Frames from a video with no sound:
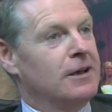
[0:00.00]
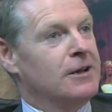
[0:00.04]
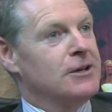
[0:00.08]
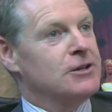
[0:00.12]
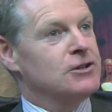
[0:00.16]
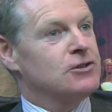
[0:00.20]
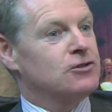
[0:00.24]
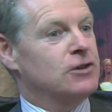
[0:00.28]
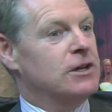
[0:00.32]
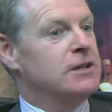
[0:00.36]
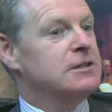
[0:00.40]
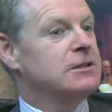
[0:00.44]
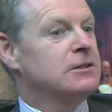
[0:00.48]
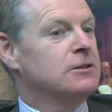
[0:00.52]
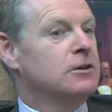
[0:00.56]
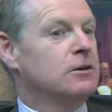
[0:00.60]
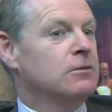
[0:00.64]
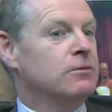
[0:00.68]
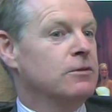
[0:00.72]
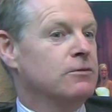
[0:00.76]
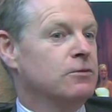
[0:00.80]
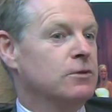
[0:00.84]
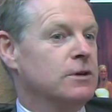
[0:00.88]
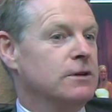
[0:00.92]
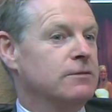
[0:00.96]
strangely
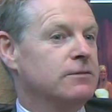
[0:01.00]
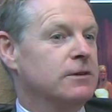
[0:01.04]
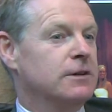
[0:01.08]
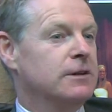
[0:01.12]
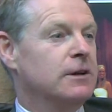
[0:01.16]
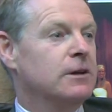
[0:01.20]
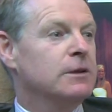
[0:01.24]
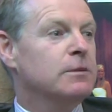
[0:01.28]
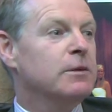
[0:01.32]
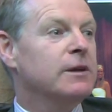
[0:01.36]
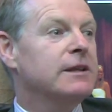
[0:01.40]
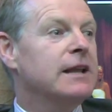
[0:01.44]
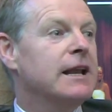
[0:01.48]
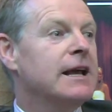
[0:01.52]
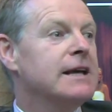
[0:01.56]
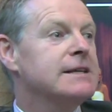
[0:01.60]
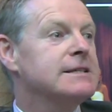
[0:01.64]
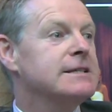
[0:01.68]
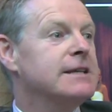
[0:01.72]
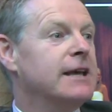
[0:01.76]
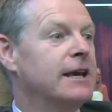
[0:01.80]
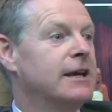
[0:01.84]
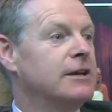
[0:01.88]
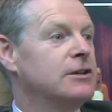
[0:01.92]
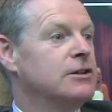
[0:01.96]
enough, we've only found out in about the
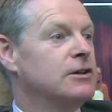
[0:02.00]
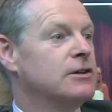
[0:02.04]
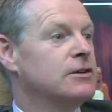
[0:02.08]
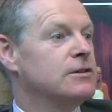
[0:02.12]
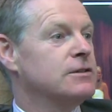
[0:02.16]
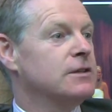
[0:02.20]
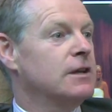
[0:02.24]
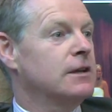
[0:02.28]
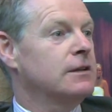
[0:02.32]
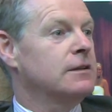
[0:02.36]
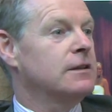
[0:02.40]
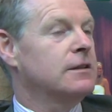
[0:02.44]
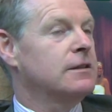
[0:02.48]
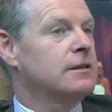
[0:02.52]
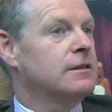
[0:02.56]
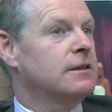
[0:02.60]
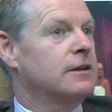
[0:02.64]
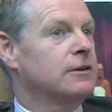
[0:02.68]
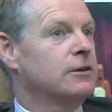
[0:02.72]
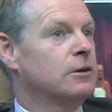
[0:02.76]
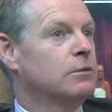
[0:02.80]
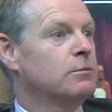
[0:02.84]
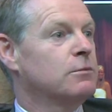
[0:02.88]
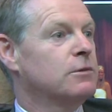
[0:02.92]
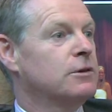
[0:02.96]
last 10 years that the
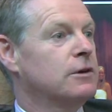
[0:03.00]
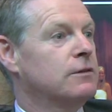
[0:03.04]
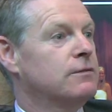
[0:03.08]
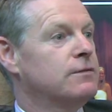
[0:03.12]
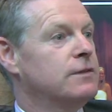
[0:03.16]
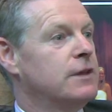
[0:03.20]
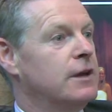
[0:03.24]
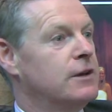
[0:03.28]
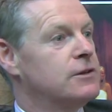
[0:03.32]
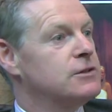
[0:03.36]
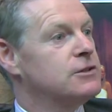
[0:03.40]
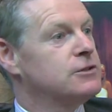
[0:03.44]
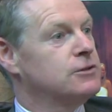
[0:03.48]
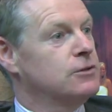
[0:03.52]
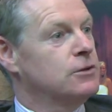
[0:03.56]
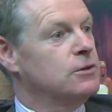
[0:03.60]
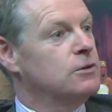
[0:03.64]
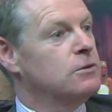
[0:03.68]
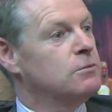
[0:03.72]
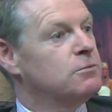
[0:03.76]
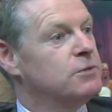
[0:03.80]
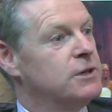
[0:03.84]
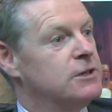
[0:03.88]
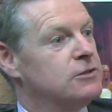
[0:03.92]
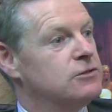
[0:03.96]
number of their studio
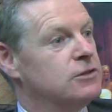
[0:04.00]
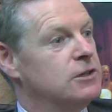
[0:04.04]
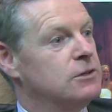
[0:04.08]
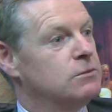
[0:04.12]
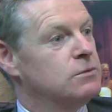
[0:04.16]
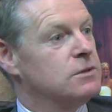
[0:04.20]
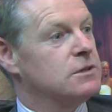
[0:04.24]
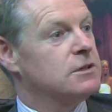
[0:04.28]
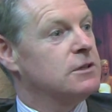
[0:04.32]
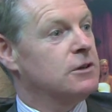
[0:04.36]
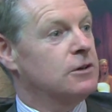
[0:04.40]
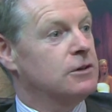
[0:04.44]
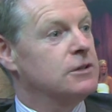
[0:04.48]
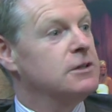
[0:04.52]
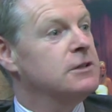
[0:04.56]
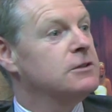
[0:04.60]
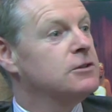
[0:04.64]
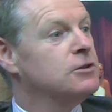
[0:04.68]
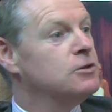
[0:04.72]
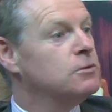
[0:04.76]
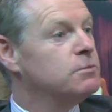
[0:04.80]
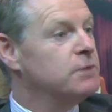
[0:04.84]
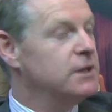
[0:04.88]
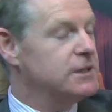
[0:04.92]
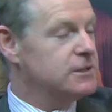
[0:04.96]
in Bridge Street was
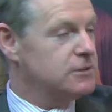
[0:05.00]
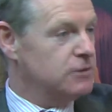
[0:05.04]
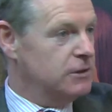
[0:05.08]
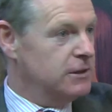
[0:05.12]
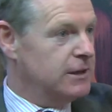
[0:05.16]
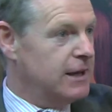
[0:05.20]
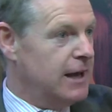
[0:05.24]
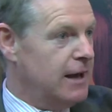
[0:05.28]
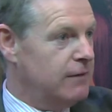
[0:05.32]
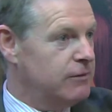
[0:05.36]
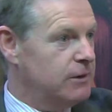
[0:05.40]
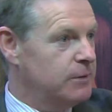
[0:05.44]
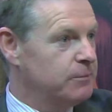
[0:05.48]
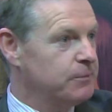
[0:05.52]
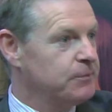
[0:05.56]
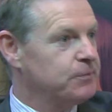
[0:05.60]
32 Bridge Street, Cavan.